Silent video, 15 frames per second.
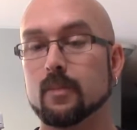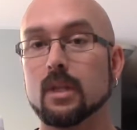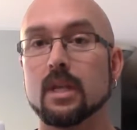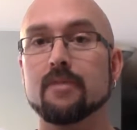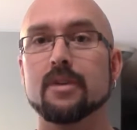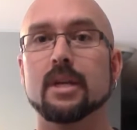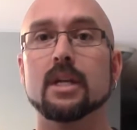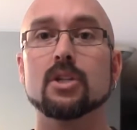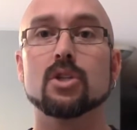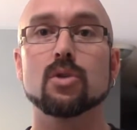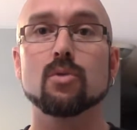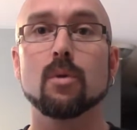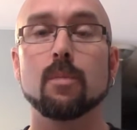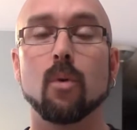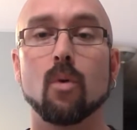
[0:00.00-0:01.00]
If it gets
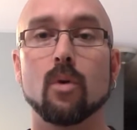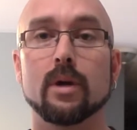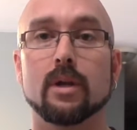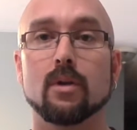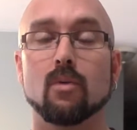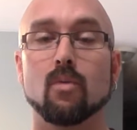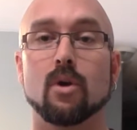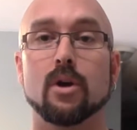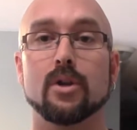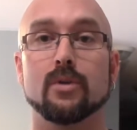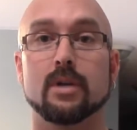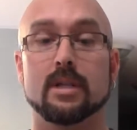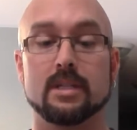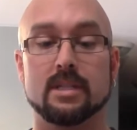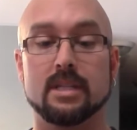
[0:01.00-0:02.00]
to a point where you
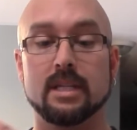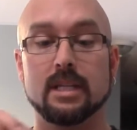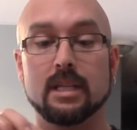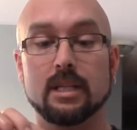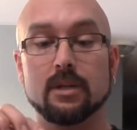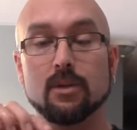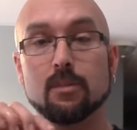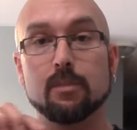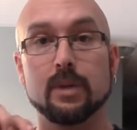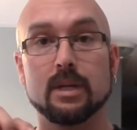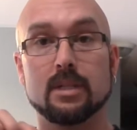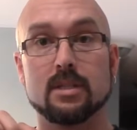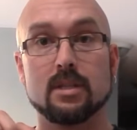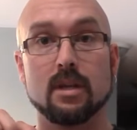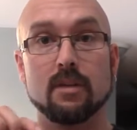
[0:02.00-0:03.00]
can see little
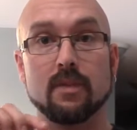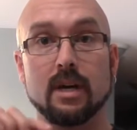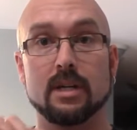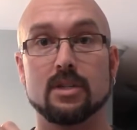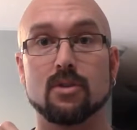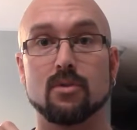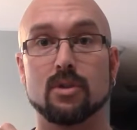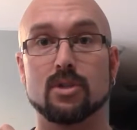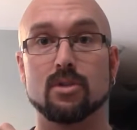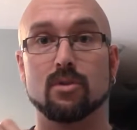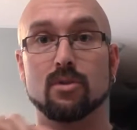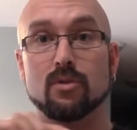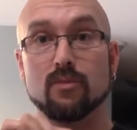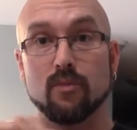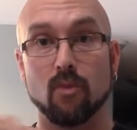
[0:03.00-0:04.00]
bits of ice
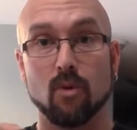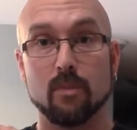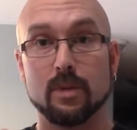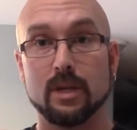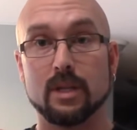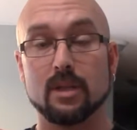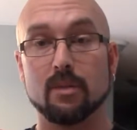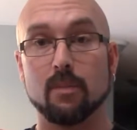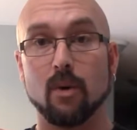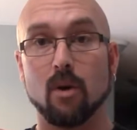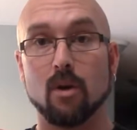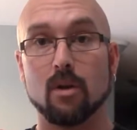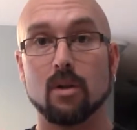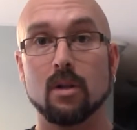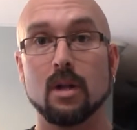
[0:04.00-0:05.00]
crystals forming in the
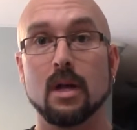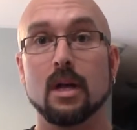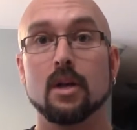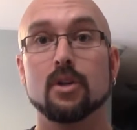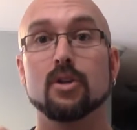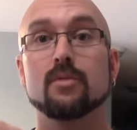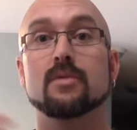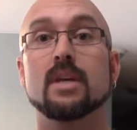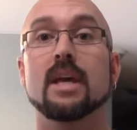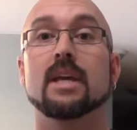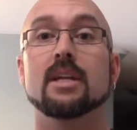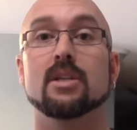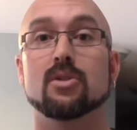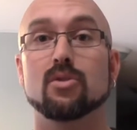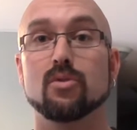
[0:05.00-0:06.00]
bottle, you've
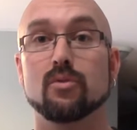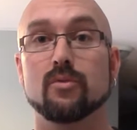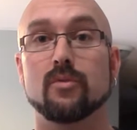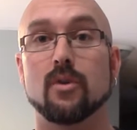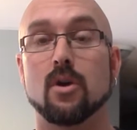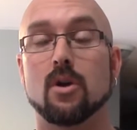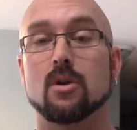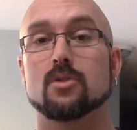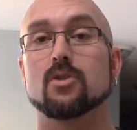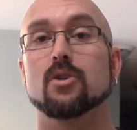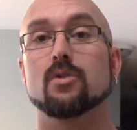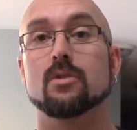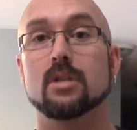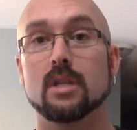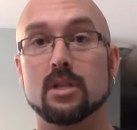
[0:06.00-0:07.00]
taken it too far. So
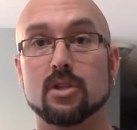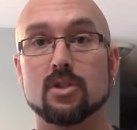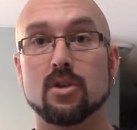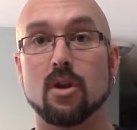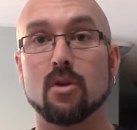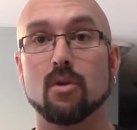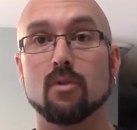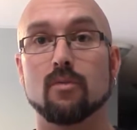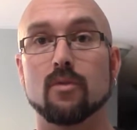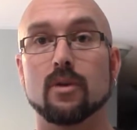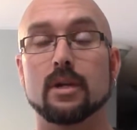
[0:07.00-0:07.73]
you'd need to start over